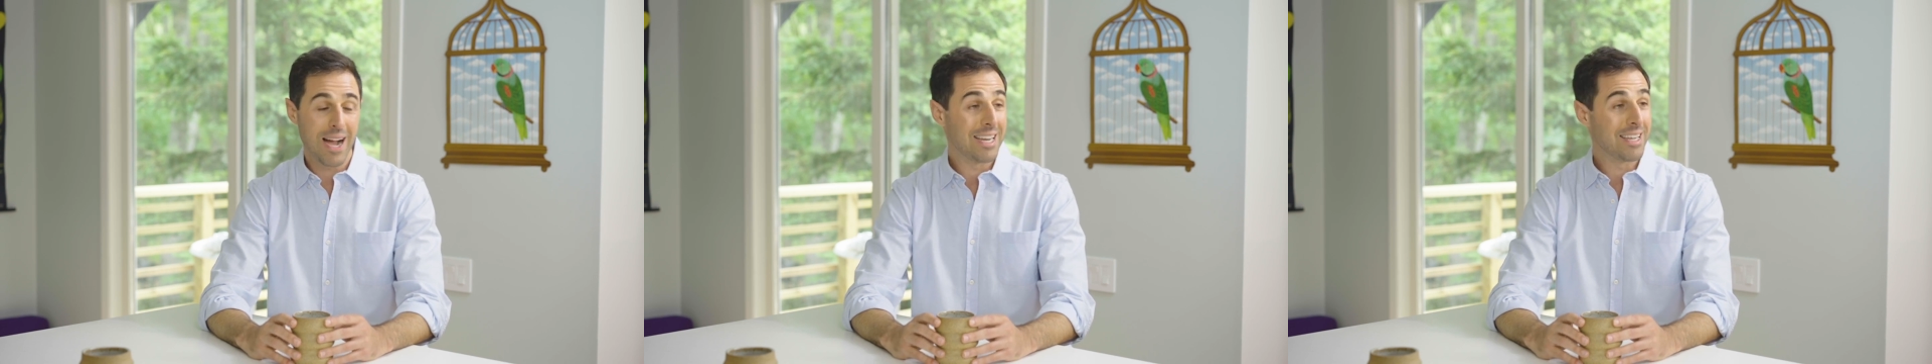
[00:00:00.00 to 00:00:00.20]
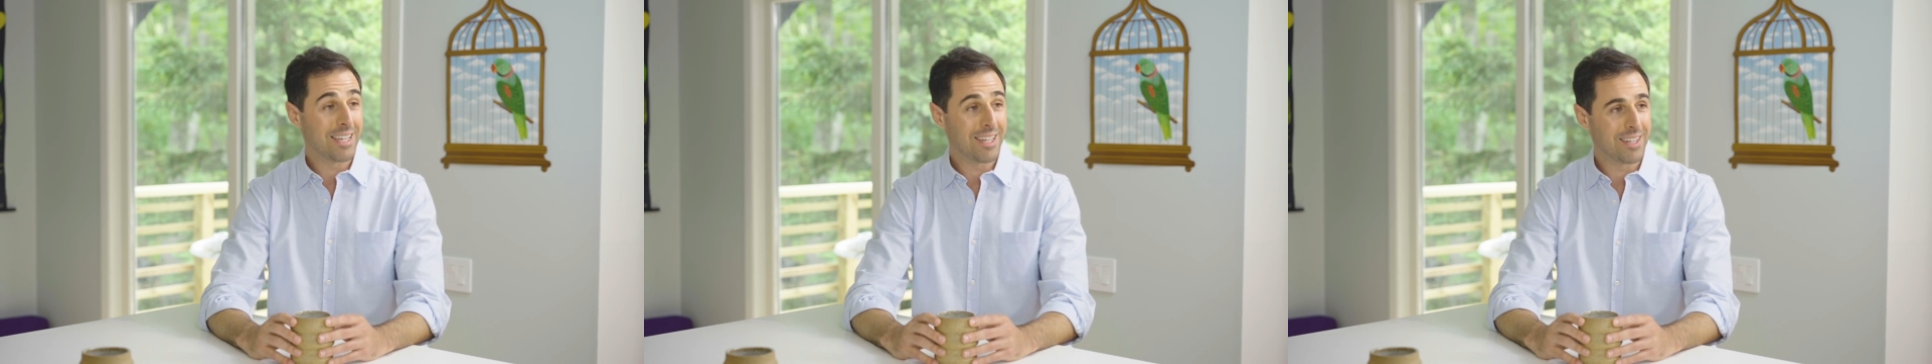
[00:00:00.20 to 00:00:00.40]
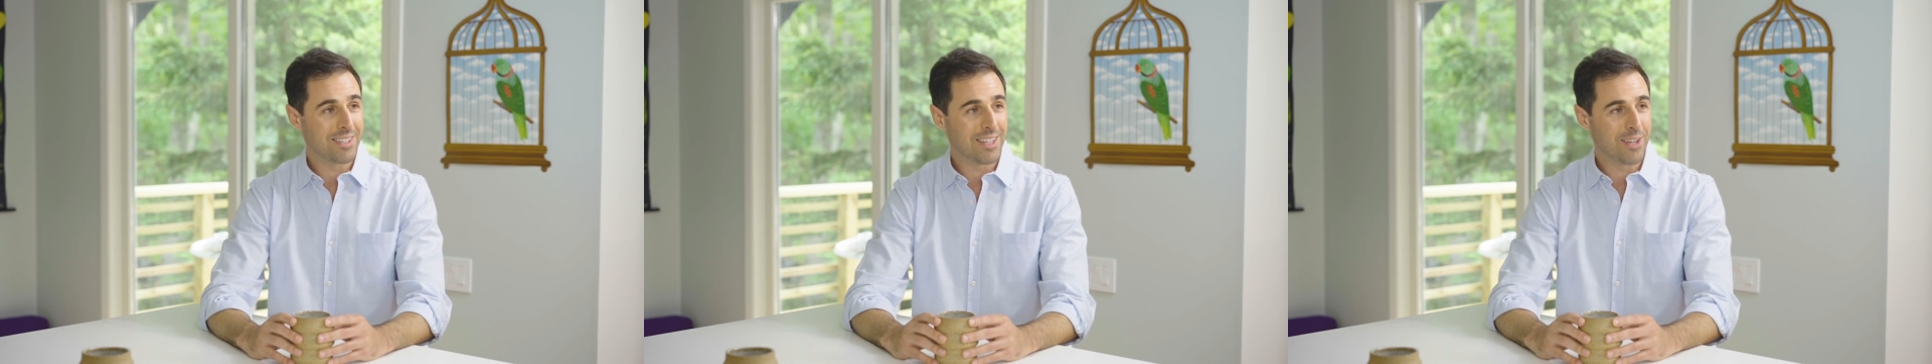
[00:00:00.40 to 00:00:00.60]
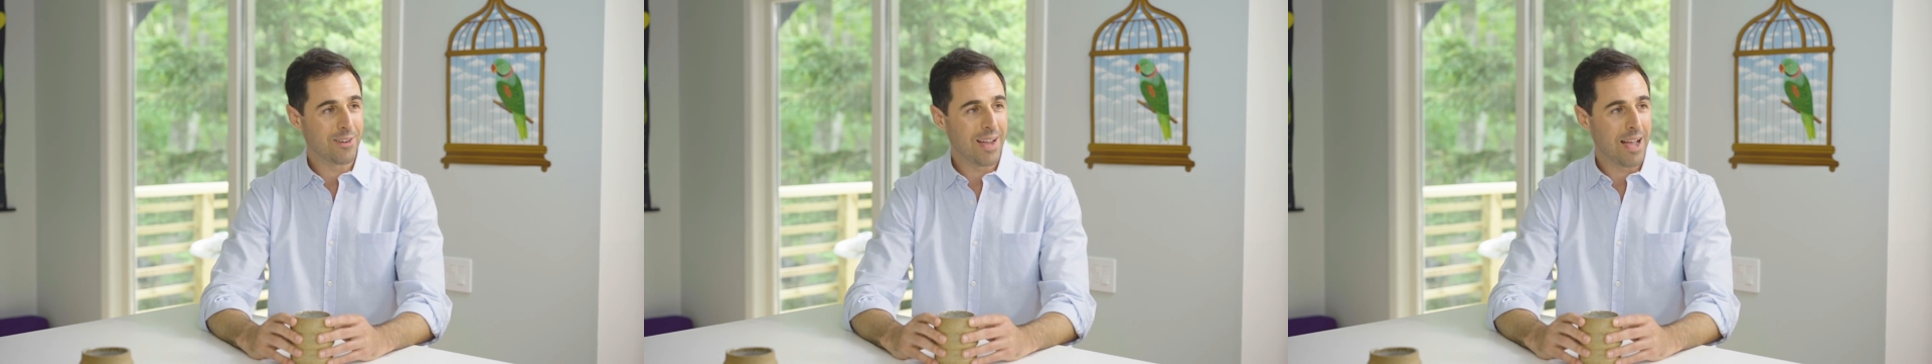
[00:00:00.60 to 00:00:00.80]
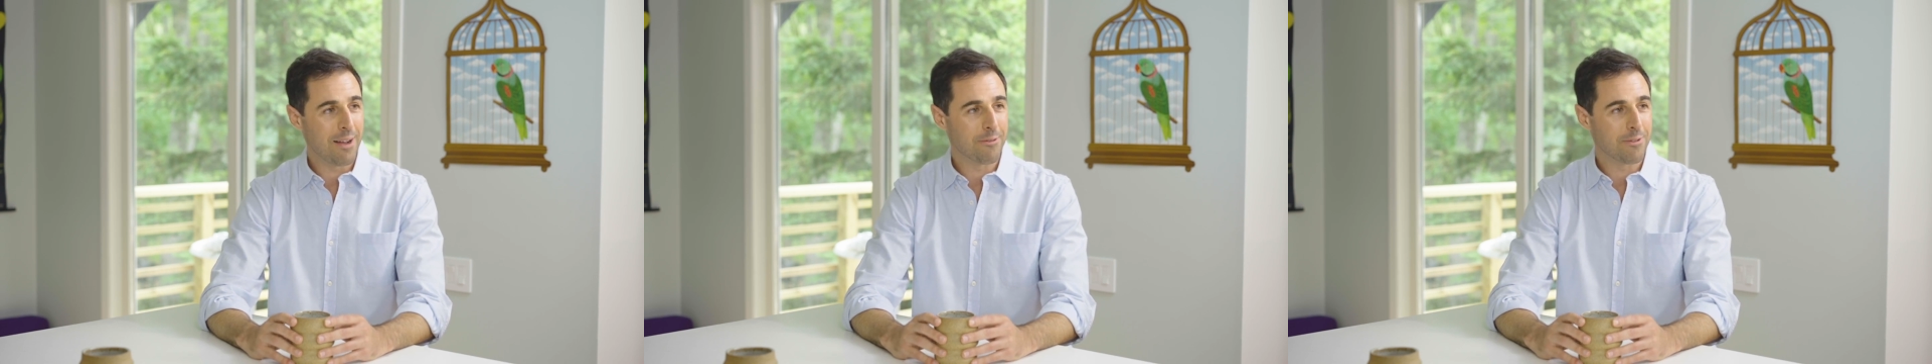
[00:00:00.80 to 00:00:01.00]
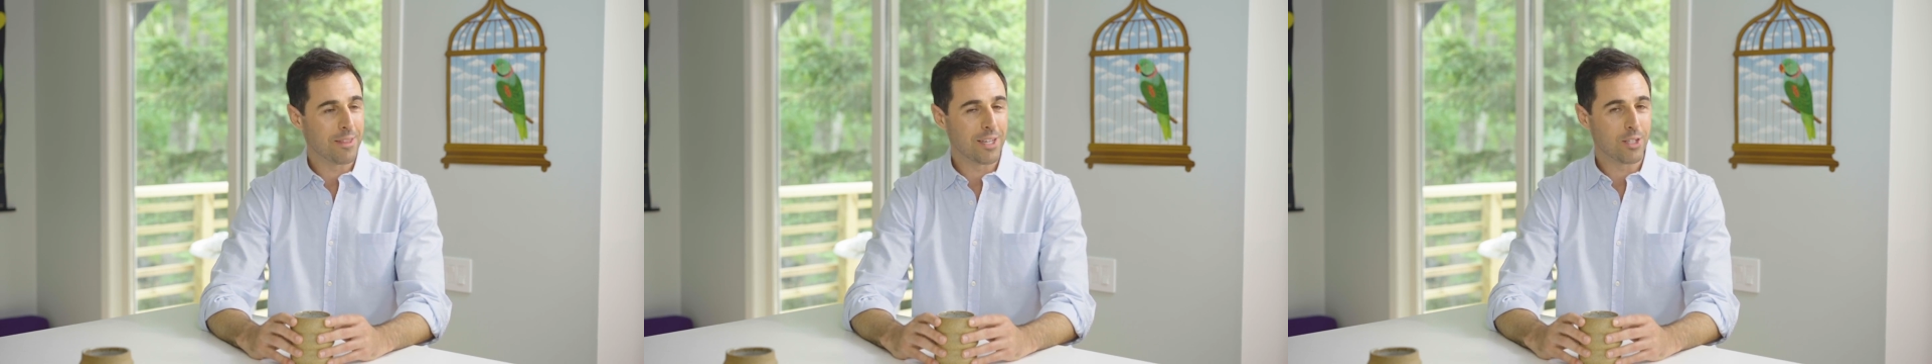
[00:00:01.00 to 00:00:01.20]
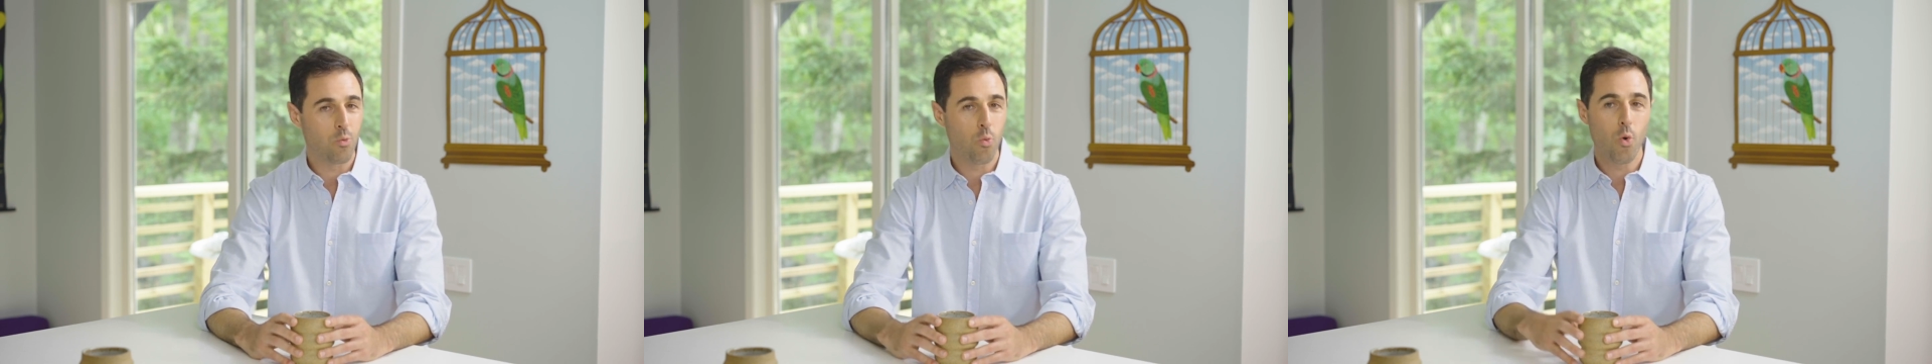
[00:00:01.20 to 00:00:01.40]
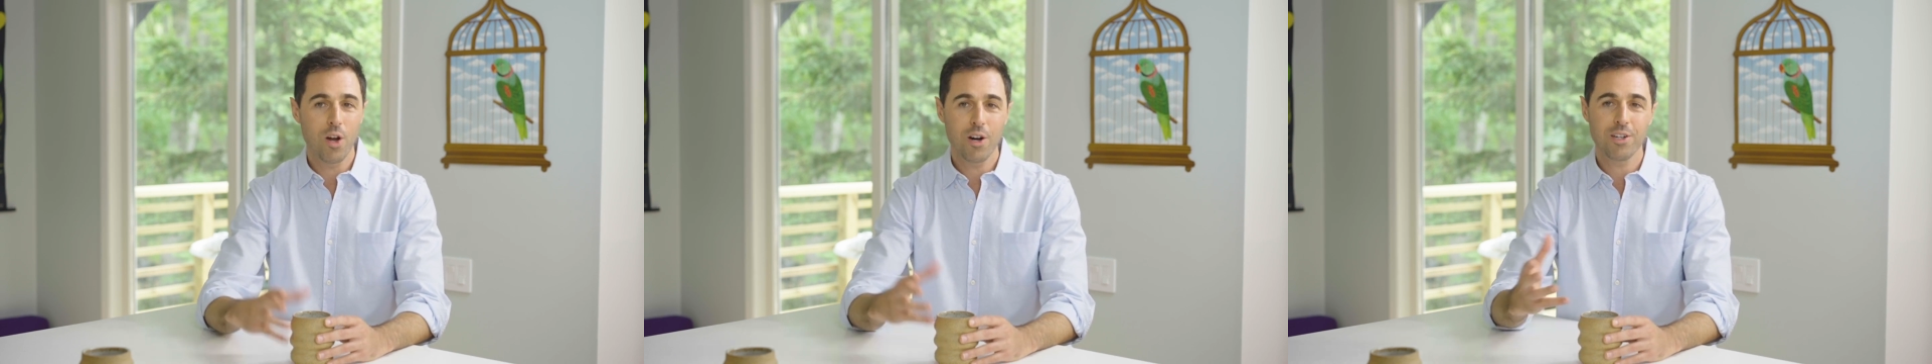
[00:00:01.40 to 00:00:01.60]
ideas that you have for this.
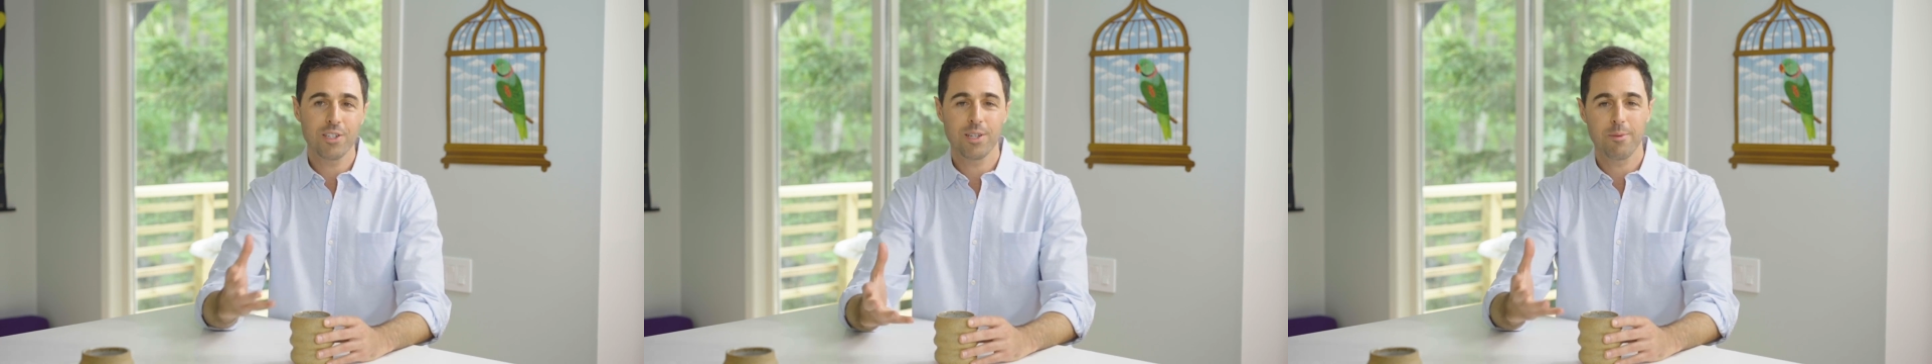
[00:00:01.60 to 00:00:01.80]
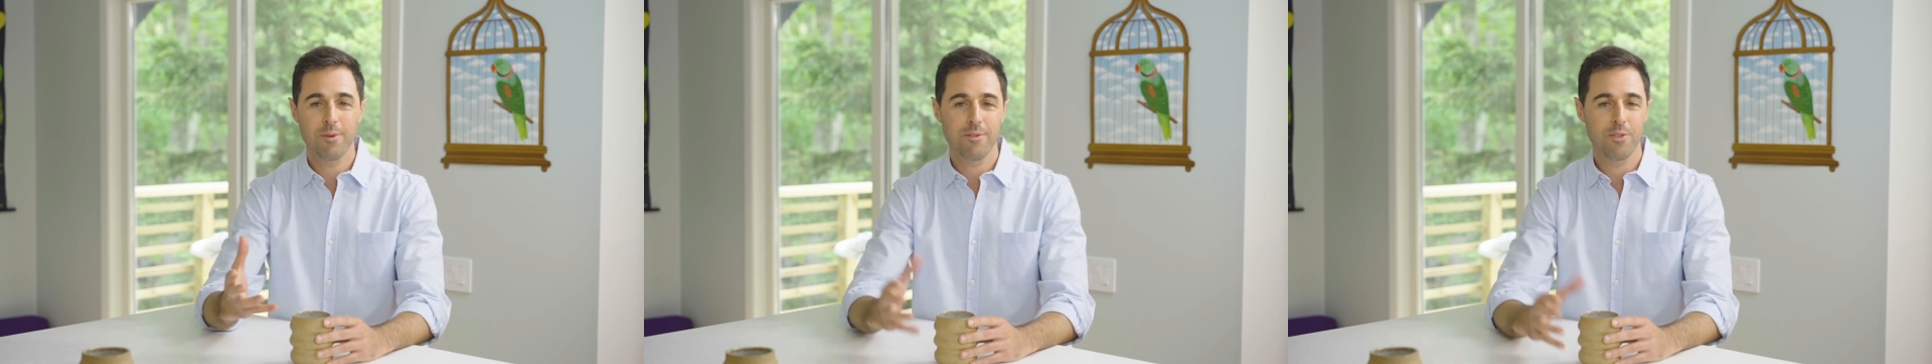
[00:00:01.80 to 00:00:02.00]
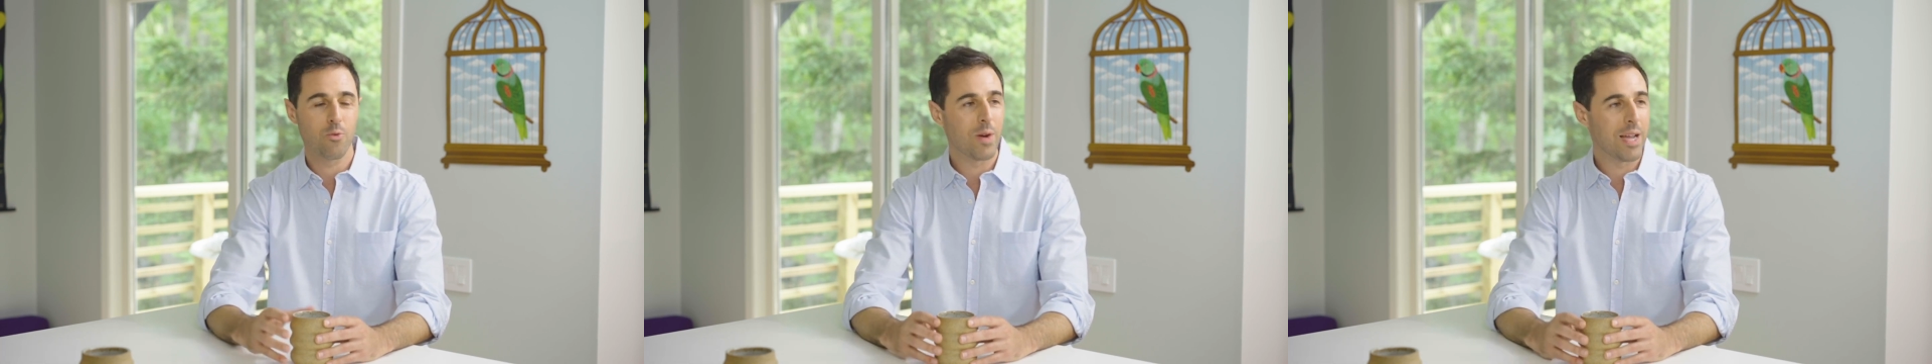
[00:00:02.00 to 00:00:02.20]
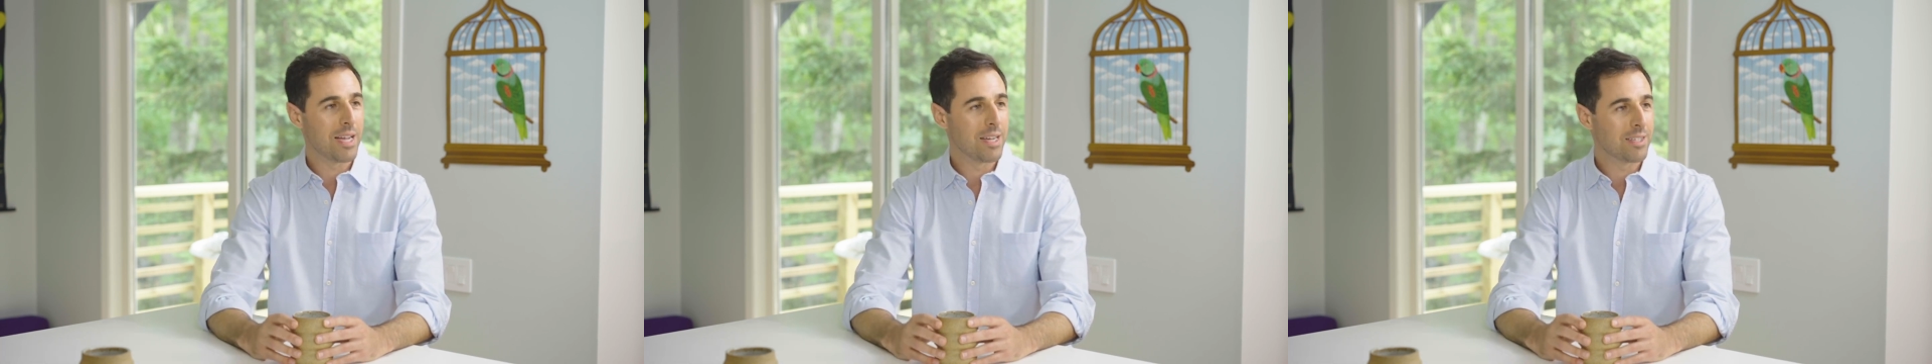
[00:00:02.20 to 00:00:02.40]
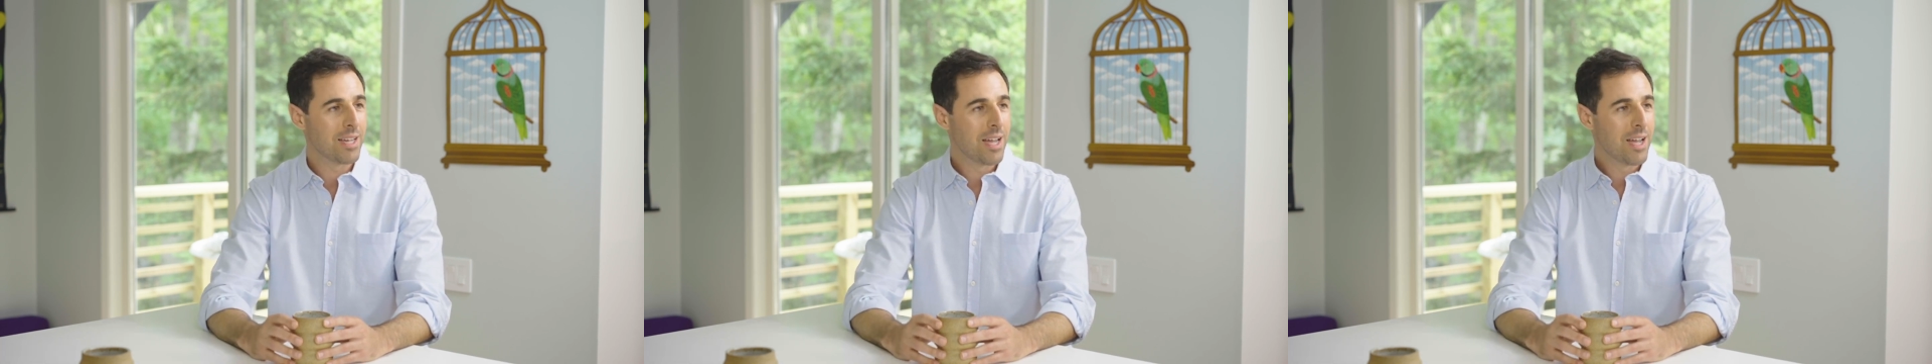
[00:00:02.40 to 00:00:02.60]
What are some of the ways